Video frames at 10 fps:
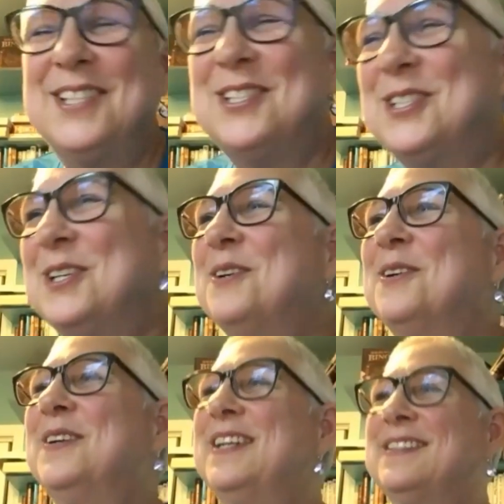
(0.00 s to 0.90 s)
they
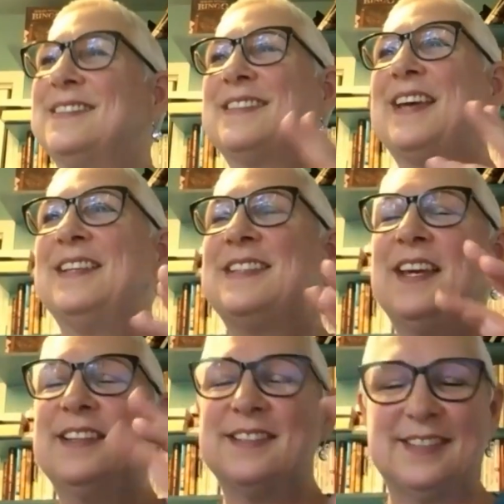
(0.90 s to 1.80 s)
do is they
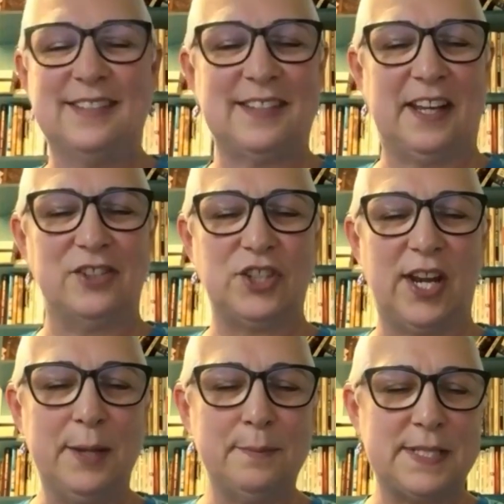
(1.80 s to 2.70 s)
take this, it's like a
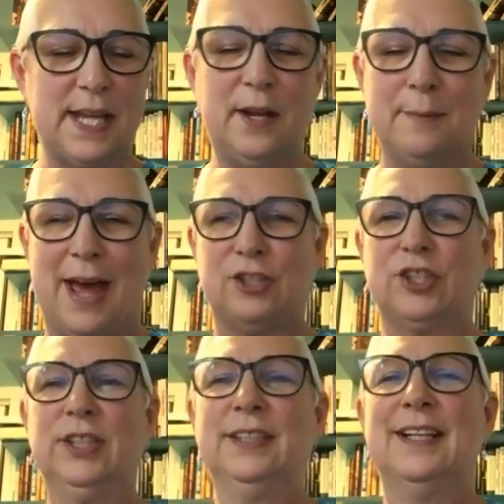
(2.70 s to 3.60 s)
giant potato
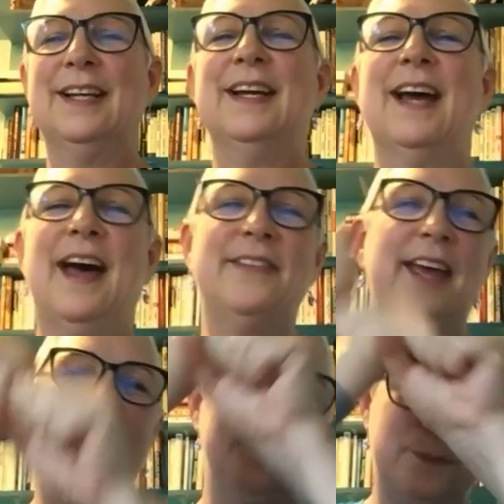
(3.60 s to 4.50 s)
masher,
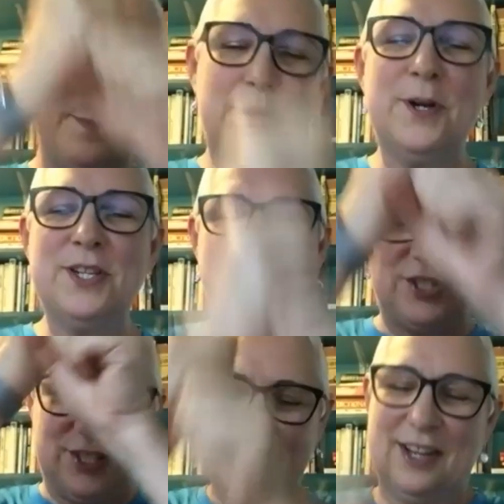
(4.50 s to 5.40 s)
and they
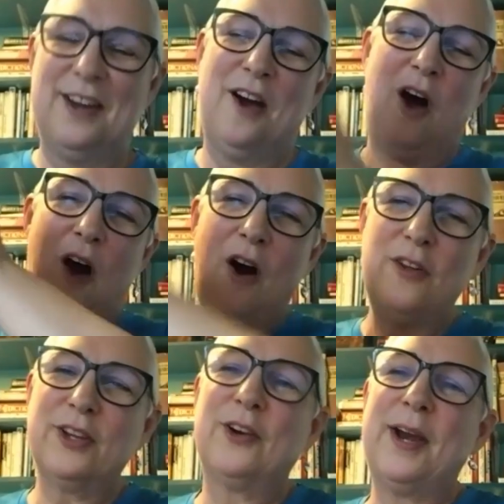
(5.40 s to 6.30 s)
push
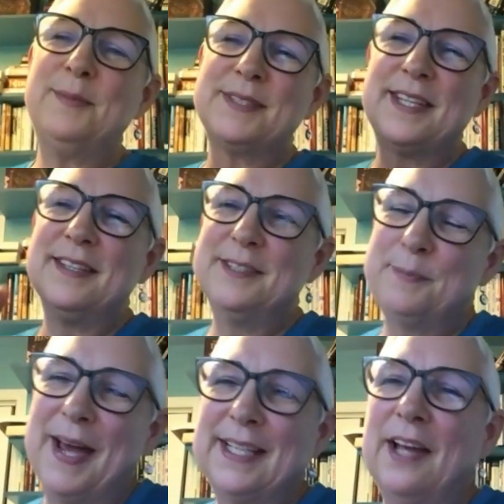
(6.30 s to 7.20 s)
all the grape
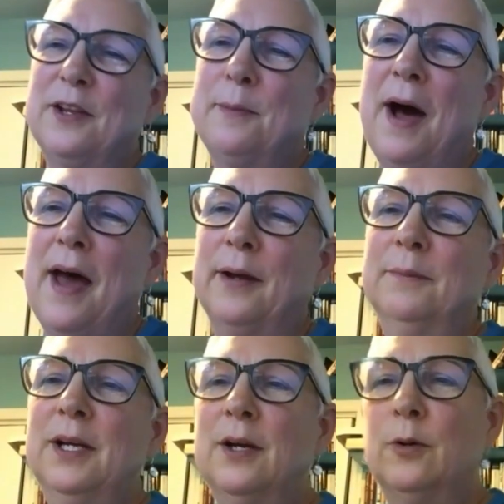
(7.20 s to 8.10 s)
skins back down to the
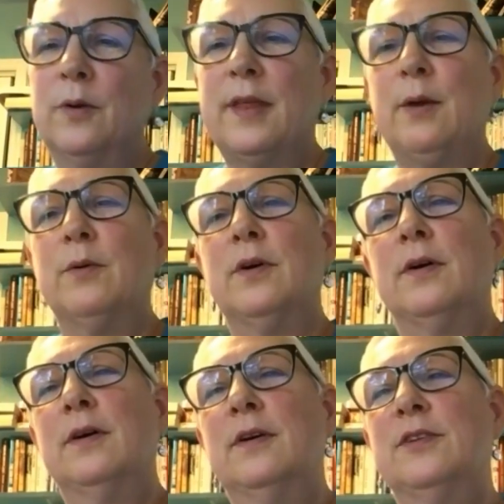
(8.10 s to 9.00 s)
bottom, or they
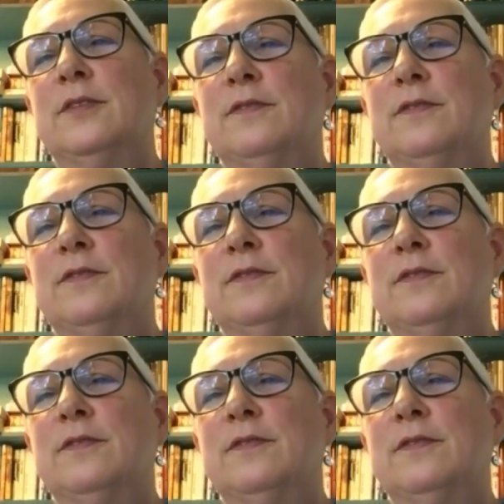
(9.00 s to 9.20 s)
will